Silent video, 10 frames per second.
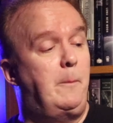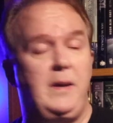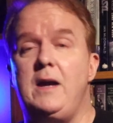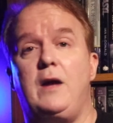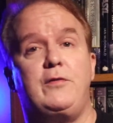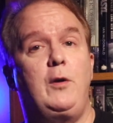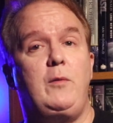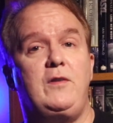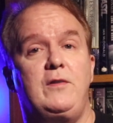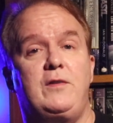Bee has no
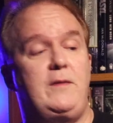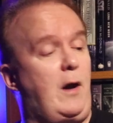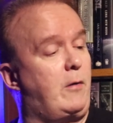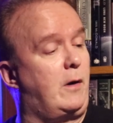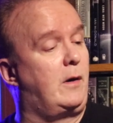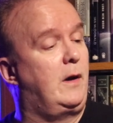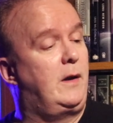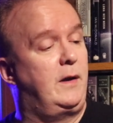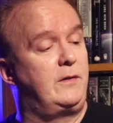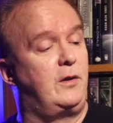reason to doubt her
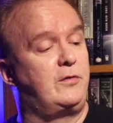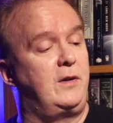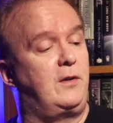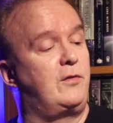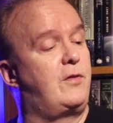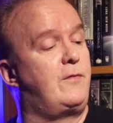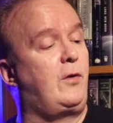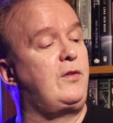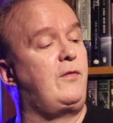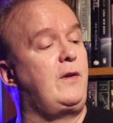until she hears the
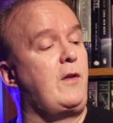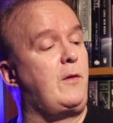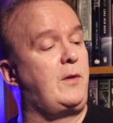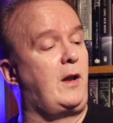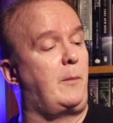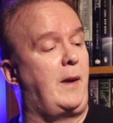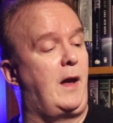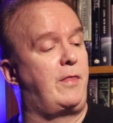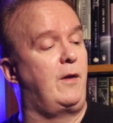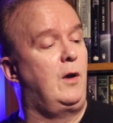voice of another
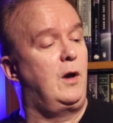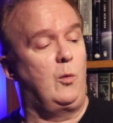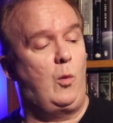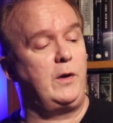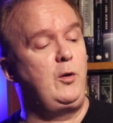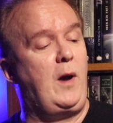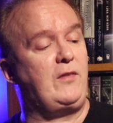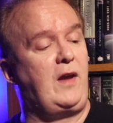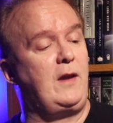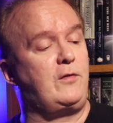telepath, one who
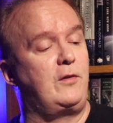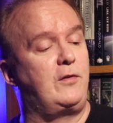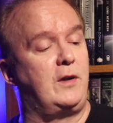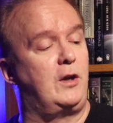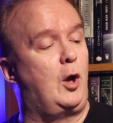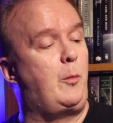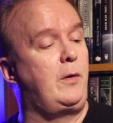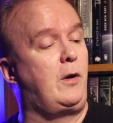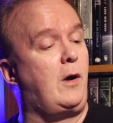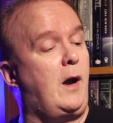has answers and can
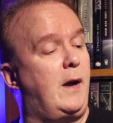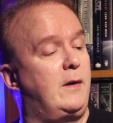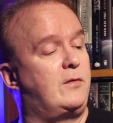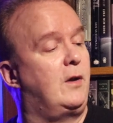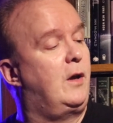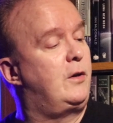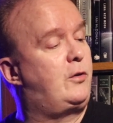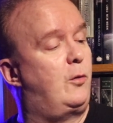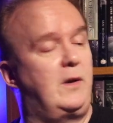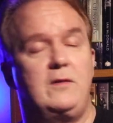open her eyes
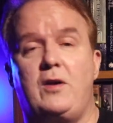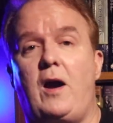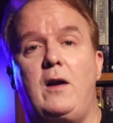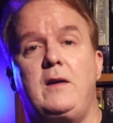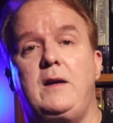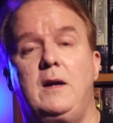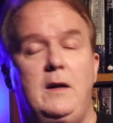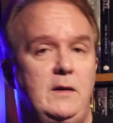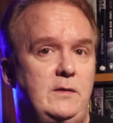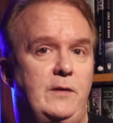to an entirely
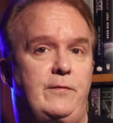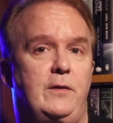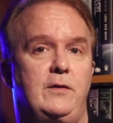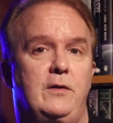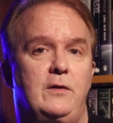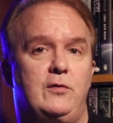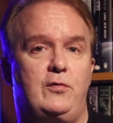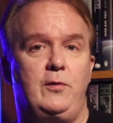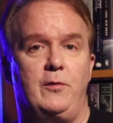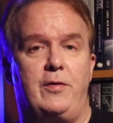different
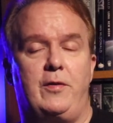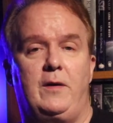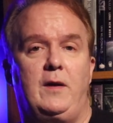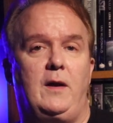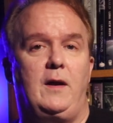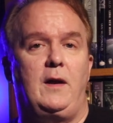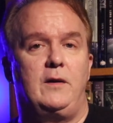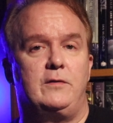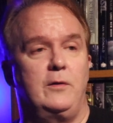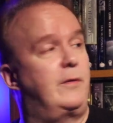truth.
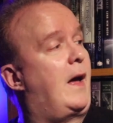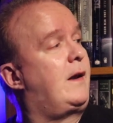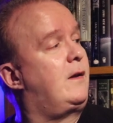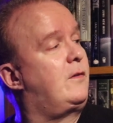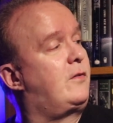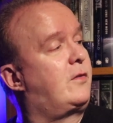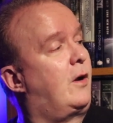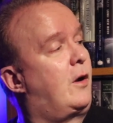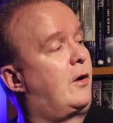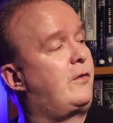So that is
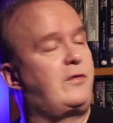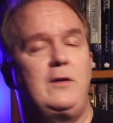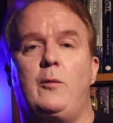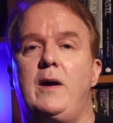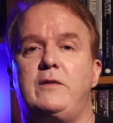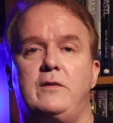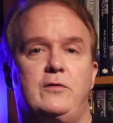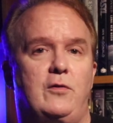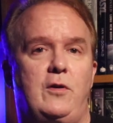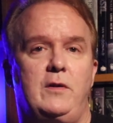Her Silhouette
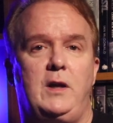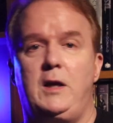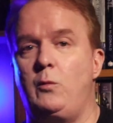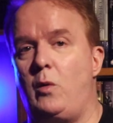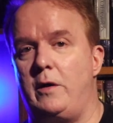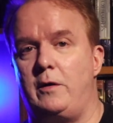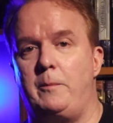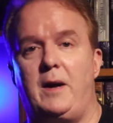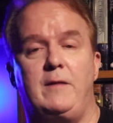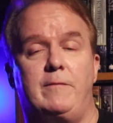Drawn in Water
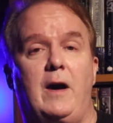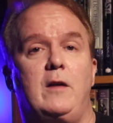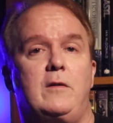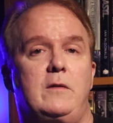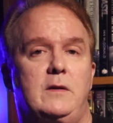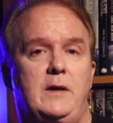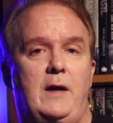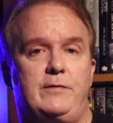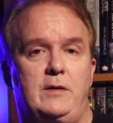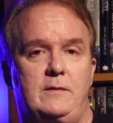by Vylar
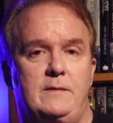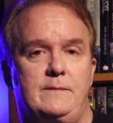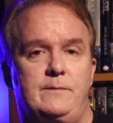Kaftan.